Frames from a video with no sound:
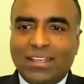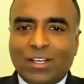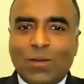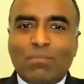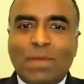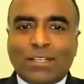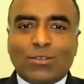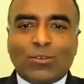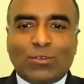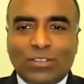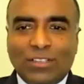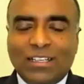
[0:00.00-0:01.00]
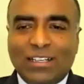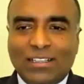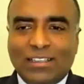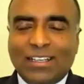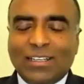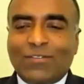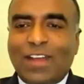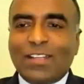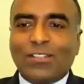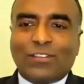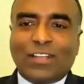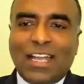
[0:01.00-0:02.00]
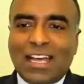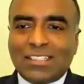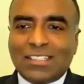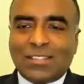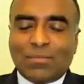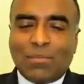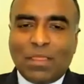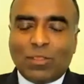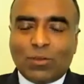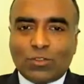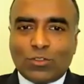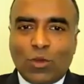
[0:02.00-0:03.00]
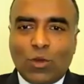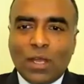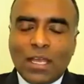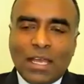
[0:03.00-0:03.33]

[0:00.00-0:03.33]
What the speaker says: compared to the events of the last month or so.